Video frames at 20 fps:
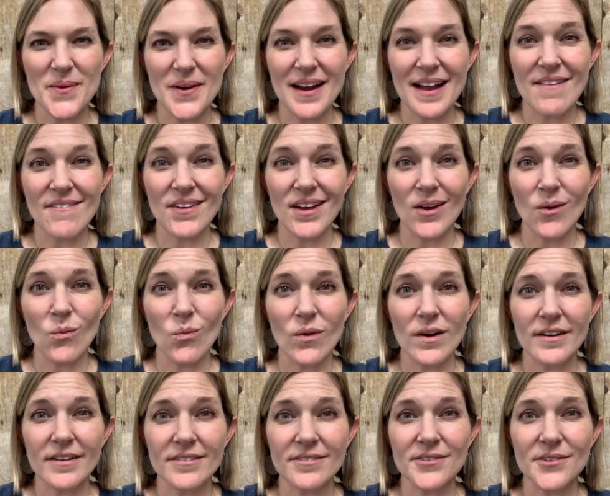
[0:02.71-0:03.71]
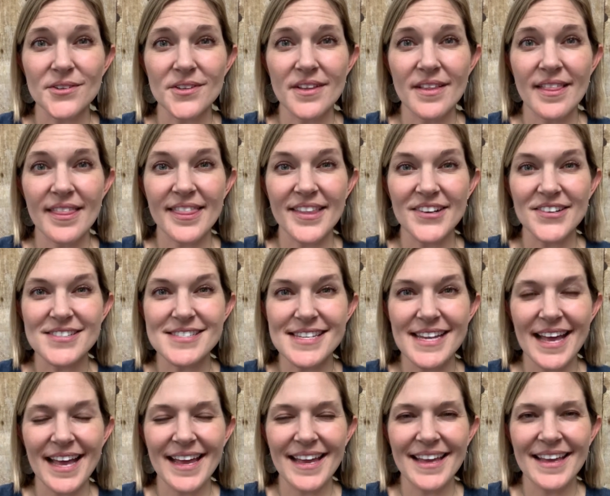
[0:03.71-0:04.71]
are having a wonderful
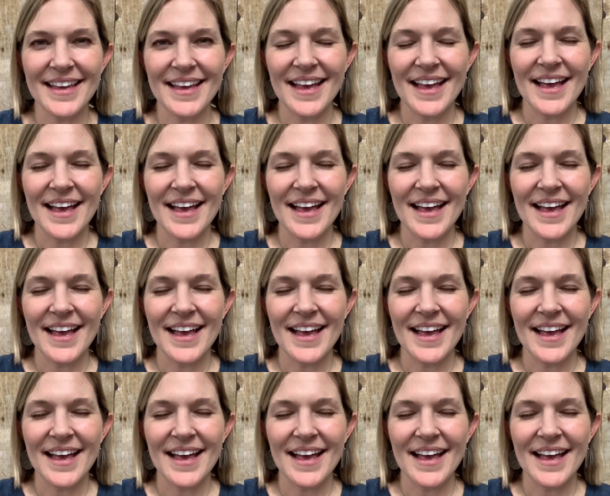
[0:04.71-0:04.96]
Thursday.